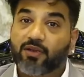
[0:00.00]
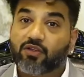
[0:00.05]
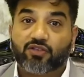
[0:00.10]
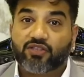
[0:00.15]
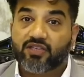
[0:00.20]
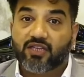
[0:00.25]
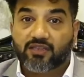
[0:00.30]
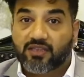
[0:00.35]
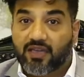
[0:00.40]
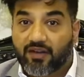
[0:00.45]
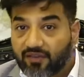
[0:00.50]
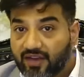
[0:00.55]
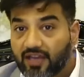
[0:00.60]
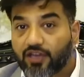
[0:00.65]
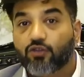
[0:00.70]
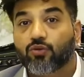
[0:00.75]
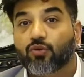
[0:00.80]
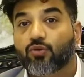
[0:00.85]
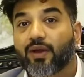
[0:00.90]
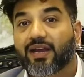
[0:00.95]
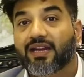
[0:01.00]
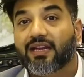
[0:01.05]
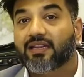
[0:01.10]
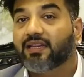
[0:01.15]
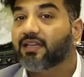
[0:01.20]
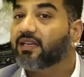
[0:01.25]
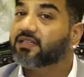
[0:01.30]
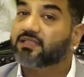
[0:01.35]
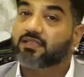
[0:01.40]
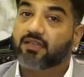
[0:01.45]
because the way you do
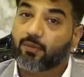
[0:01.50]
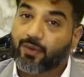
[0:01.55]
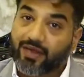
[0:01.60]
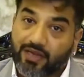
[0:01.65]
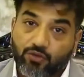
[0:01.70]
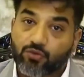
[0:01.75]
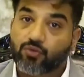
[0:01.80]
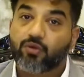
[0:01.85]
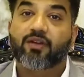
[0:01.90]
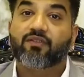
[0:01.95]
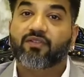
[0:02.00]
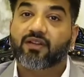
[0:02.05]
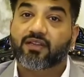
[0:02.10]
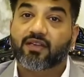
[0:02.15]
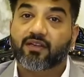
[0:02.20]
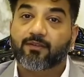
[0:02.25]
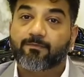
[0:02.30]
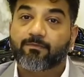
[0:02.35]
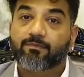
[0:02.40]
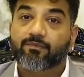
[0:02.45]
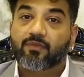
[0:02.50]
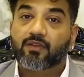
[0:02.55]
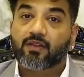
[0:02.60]
anything is the way you do everything.